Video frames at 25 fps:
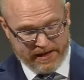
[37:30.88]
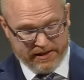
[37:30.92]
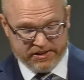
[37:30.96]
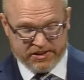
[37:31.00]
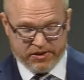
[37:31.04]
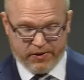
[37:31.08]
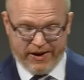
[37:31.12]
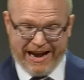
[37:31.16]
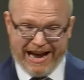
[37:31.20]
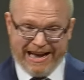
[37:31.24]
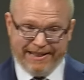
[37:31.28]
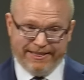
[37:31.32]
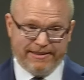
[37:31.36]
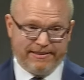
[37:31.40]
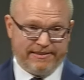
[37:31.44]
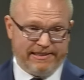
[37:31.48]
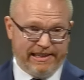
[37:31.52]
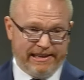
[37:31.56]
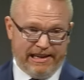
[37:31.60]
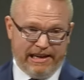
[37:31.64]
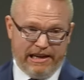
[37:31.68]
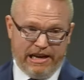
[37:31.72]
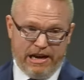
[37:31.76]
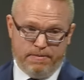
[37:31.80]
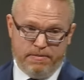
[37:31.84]
And so at the
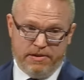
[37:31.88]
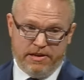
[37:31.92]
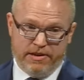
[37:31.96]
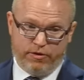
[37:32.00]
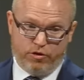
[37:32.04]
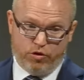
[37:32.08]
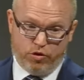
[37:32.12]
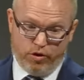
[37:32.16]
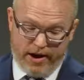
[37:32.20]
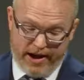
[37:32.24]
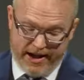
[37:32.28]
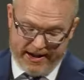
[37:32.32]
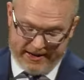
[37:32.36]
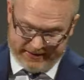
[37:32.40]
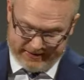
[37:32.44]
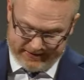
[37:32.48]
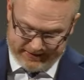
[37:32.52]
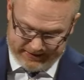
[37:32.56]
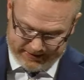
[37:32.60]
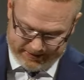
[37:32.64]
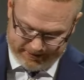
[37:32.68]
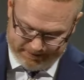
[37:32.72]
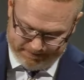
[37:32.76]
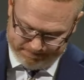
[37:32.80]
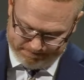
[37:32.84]
second coming of
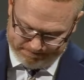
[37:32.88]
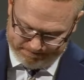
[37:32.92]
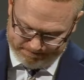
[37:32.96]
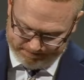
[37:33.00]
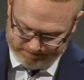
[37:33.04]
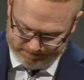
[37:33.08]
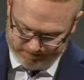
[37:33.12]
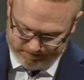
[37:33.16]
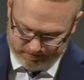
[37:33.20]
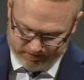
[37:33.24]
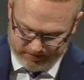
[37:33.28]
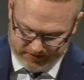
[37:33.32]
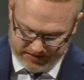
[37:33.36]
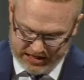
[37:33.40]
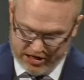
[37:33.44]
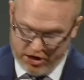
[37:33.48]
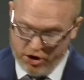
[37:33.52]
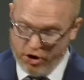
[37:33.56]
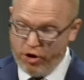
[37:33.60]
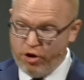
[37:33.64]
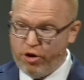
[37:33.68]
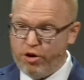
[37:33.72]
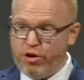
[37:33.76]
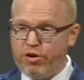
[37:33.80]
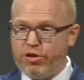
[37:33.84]
Christ,
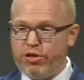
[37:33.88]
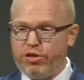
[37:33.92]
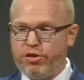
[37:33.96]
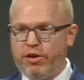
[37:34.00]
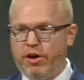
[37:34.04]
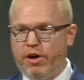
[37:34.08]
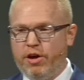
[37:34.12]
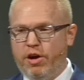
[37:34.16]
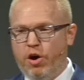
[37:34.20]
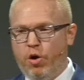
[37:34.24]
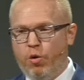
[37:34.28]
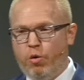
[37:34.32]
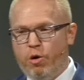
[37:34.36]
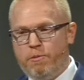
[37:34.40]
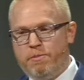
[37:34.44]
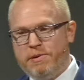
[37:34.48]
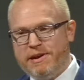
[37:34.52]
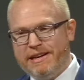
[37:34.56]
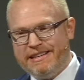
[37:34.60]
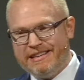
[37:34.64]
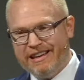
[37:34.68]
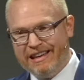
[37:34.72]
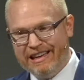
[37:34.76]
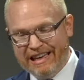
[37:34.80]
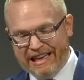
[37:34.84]
the earth will
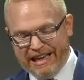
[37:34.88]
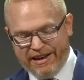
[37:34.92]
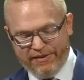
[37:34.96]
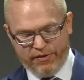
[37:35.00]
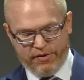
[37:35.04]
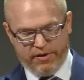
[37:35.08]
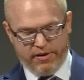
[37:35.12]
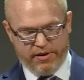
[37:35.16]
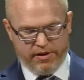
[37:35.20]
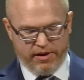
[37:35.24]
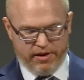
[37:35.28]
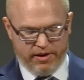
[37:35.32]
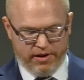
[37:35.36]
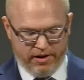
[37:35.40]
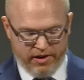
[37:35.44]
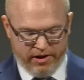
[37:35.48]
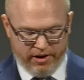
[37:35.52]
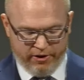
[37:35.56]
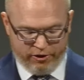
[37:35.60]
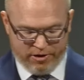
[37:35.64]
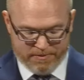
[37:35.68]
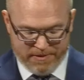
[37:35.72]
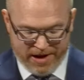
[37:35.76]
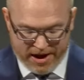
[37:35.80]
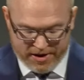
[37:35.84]
be
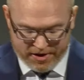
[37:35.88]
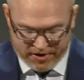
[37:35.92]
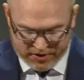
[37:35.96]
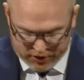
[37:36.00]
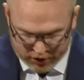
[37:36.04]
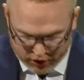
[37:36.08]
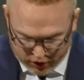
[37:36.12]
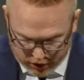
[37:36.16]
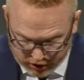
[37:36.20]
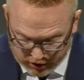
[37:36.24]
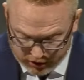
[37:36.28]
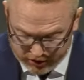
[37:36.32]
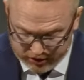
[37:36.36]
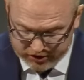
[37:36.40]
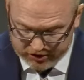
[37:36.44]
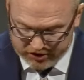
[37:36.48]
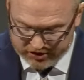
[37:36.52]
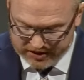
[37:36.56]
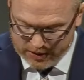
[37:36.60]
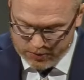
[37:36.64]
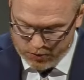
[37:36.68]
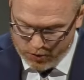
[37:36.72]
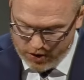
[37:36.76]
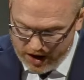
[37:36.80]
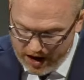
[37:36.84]
delivered from under the
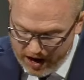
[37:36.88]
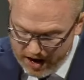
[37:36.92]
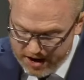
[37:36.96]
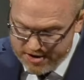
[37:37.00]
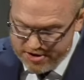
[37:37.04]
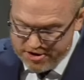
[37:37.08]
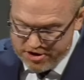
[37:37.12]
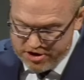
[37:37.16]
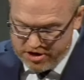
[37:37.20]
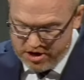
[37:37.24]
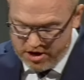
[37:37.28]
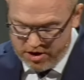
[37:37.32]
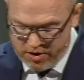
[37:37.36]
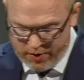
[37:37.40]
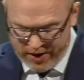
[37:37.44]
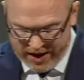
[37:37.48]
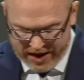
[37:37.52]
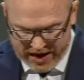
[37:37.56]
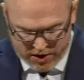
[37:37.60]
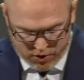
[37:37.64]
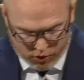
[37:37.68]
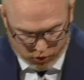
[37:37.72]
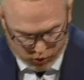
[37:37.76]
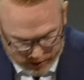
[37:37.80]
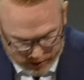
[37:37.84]
curse and will undergo a